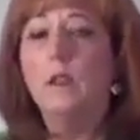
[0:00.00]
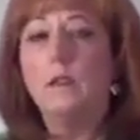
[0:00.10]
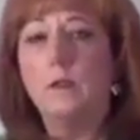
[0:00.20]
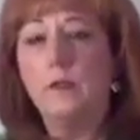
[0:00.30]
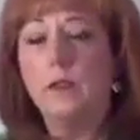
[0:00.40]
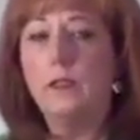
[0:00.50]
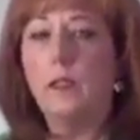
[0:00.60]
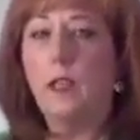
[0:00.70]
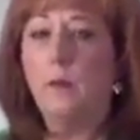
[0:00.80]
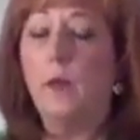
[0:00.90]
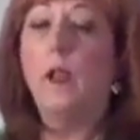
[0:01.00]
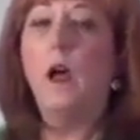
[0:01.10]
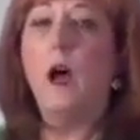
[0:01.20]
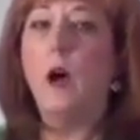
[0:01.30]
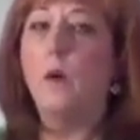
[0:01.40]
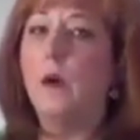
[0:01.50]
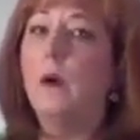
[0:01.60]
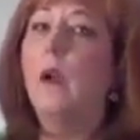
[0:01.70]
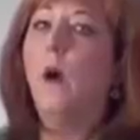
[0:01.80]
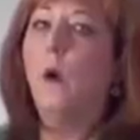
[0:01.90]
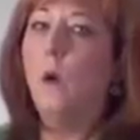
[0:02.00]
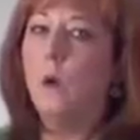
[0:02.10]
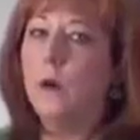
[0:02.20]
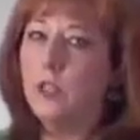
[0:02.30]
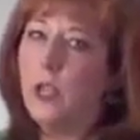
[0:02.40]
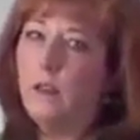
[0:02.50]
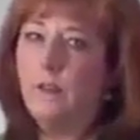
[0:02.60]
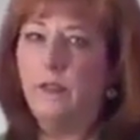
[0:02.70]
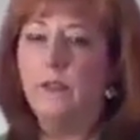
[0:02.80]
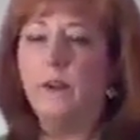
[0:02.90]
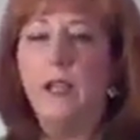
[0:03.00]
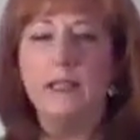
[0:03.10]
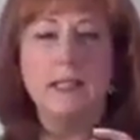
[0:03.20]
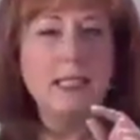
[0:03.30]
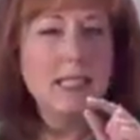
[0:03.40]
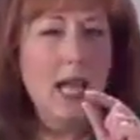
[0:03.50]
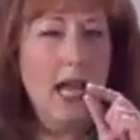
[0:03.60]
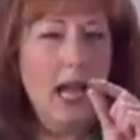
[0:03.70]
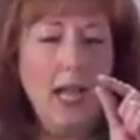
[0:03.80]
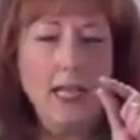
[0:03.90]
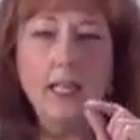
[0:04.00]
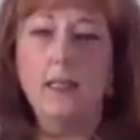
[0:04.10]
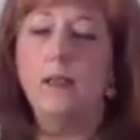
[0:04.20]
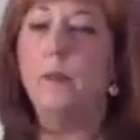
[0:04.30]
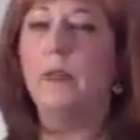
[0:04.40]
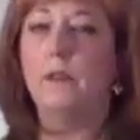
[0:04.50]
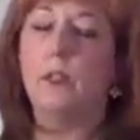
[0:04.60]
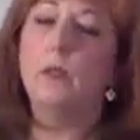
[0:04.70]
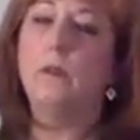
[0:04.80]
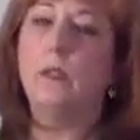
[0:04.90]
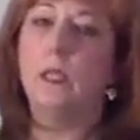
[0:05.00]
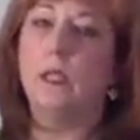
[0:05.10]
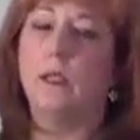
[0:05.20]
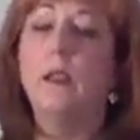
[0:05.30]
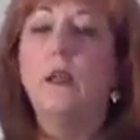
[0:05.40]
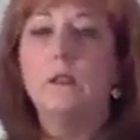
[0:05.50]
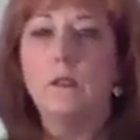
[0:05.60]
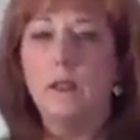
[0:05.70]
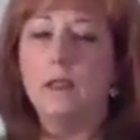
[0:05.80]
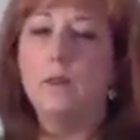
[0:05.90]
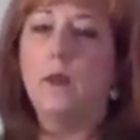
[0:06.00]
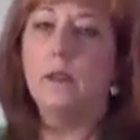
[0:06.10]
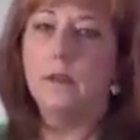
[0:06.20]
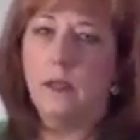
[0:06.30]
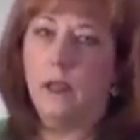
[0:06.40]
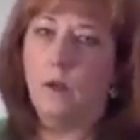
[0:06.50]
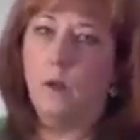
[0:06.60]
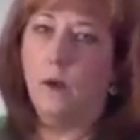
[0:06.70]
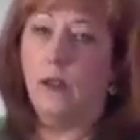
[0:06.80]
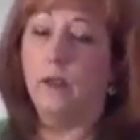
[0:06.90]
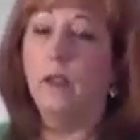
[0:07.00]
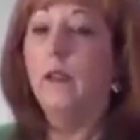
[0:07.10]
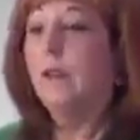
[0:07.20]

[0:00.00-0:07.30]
So for example, our orange health flavor has a tiny little bit of gluten in it. So that's why there's that warning.